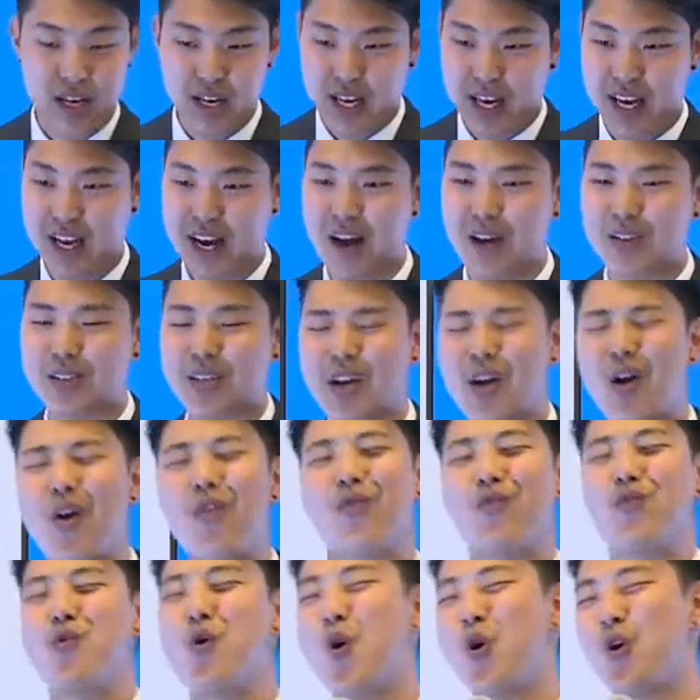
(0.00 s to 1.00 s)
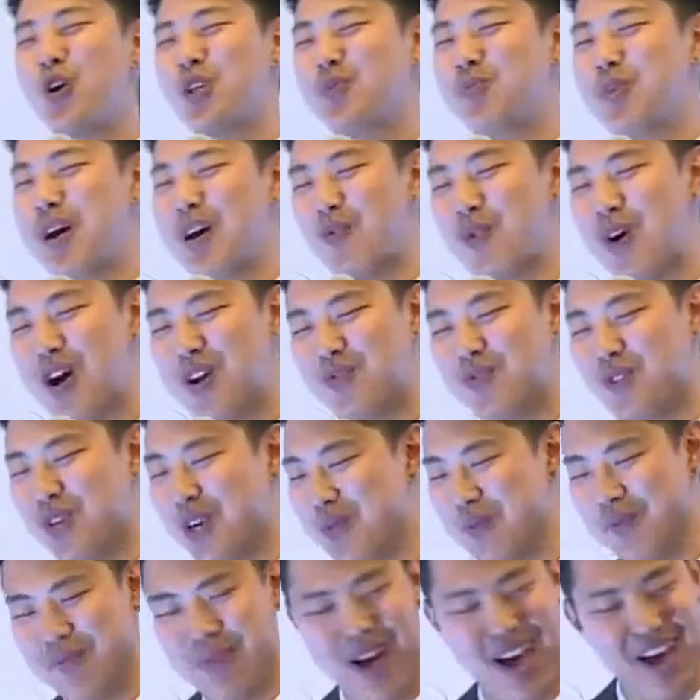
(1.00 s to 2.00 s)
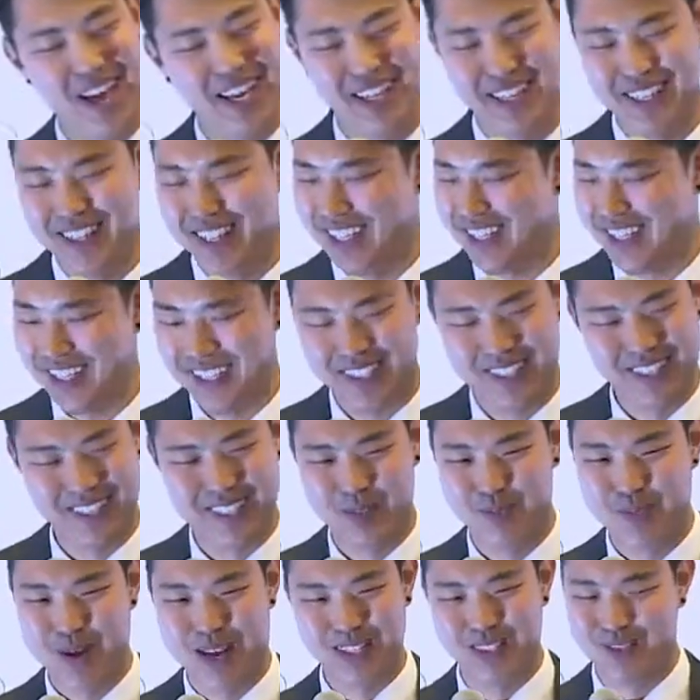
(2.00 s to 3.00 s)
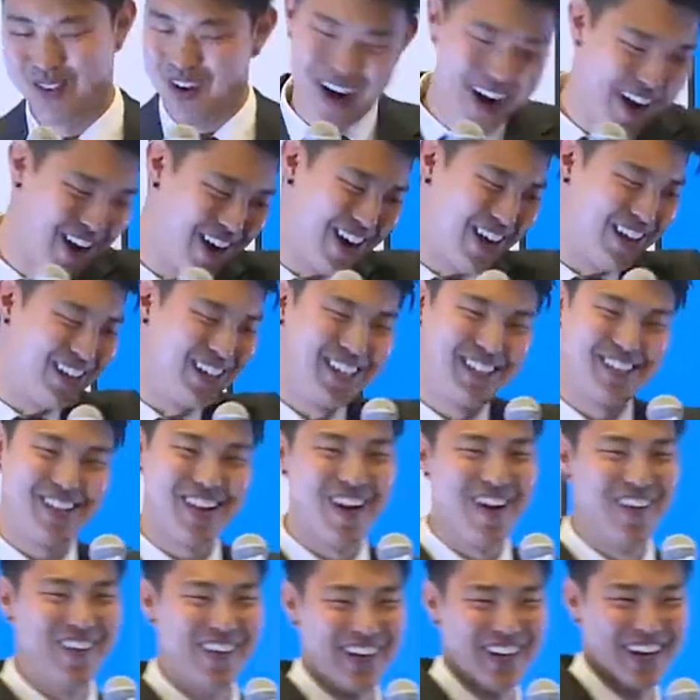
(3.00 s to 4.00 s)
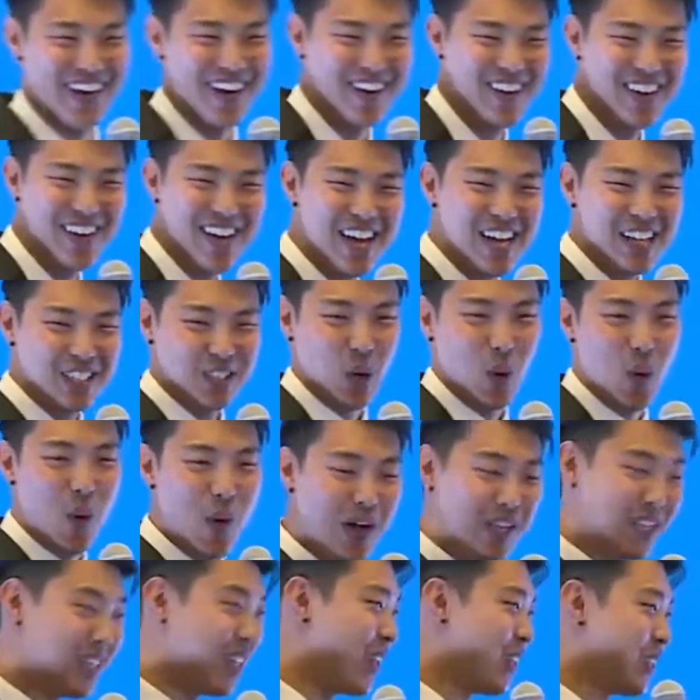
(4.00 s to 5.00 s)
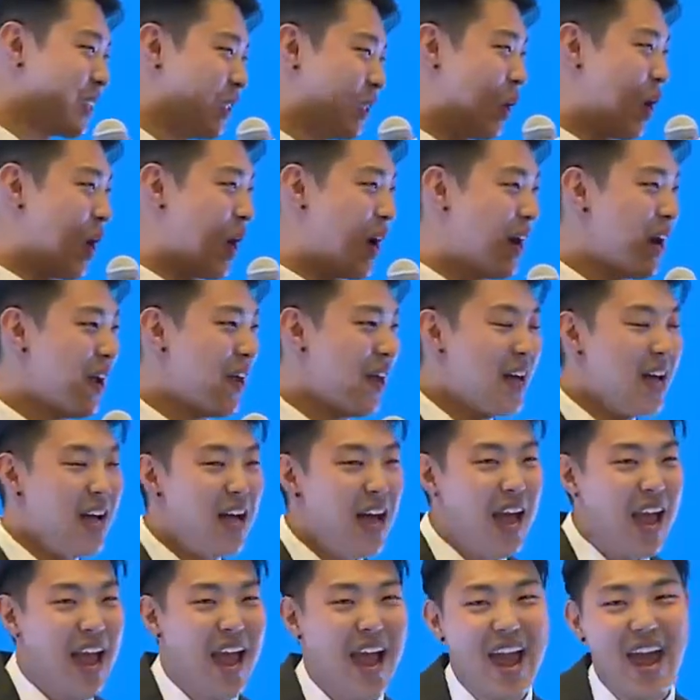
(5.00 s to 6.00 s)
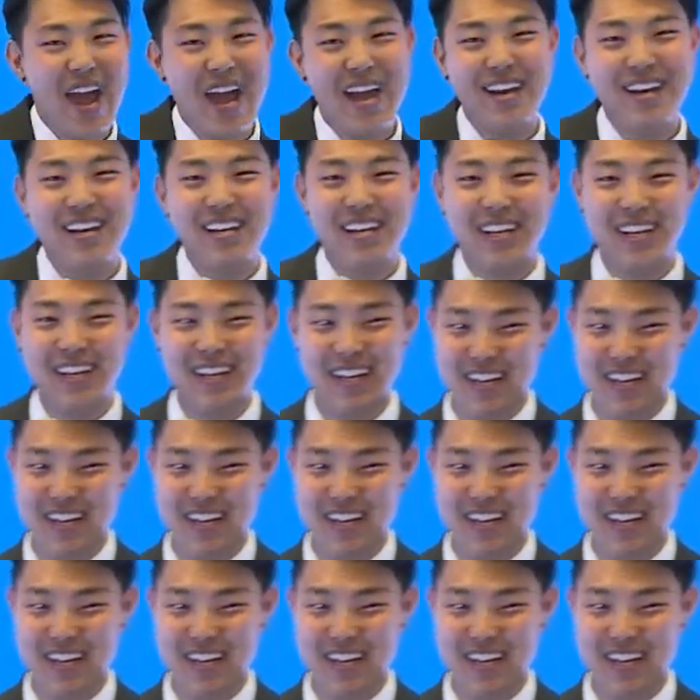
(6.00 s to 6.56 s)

And I was like, of course my wife wouldn't buy anything this expensive. All right, hon, let's go, you know? So we went to the store, and